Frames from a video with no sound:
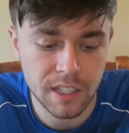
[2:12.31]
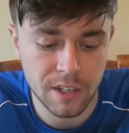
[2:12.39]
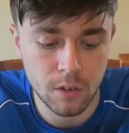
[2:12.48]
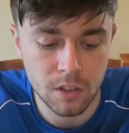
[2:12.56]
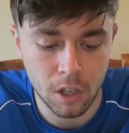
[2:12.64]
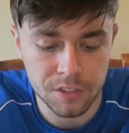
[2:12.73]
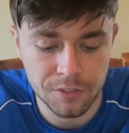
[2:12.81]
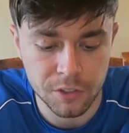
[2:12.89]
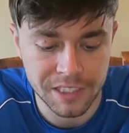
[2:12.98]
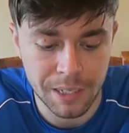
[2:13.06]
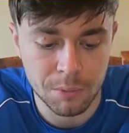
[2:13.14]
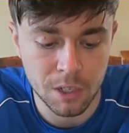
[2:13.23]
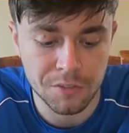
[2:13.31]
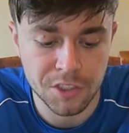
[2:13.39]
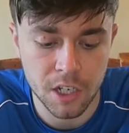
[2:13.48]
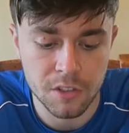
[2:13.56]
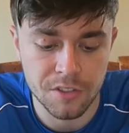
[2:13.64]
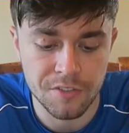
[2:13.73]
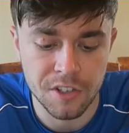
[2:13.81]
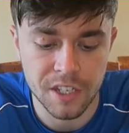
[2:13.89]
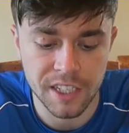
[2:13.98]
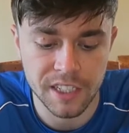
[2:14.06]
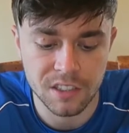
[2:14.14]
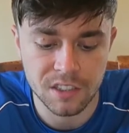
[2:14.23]
They're like, for example, I've chosen a
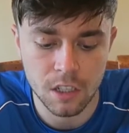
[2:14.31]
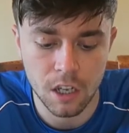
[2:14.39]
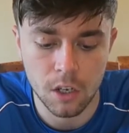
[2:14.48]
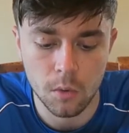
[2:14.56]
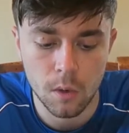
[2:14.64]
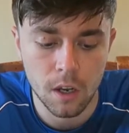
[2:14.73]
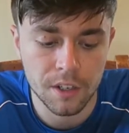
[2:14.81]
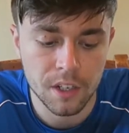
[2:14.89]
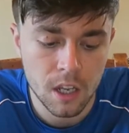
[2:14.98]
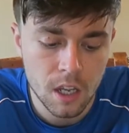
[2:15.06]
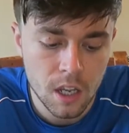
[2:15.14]
fajita style one.